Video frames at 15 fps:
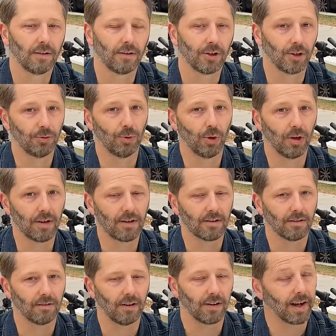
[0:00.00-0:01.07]
Good rules?
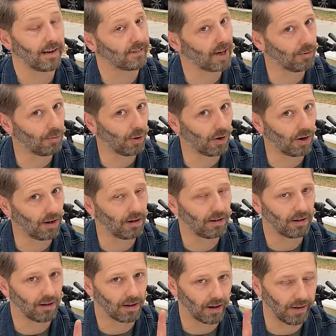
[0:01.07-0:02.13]
Okay, I've got more.
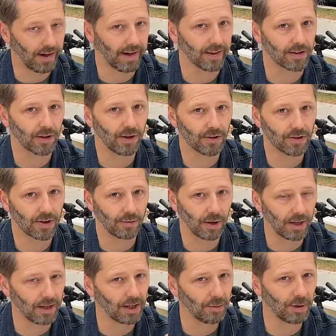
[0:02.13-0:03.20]
All right, so here's a
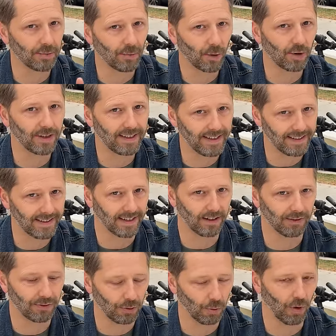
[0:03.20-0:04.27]
little bit more detail
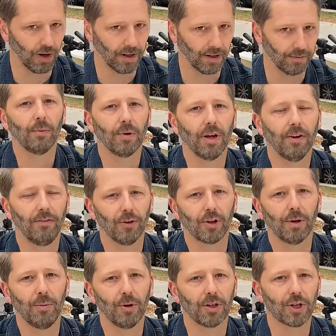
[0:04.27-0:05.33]
if you want it. If your
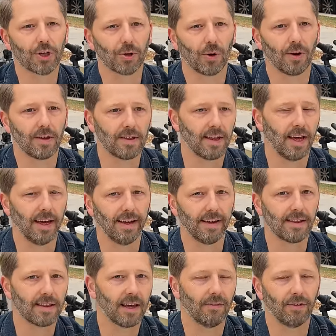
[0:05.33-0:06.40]
commute is short, say
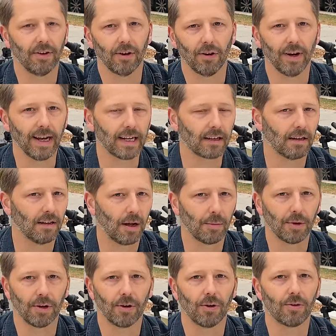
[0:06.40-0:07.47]
7 or 8
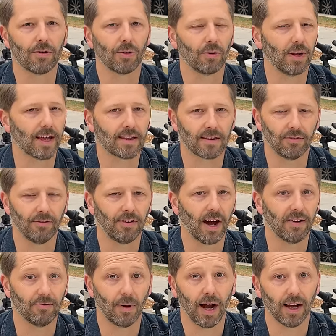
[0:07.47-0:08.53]
kilometers or less than
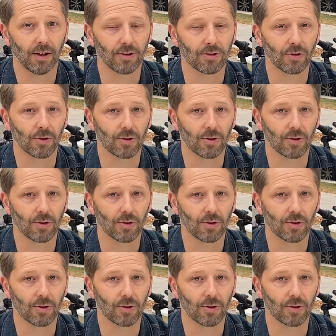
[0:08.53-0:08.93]
5 miles or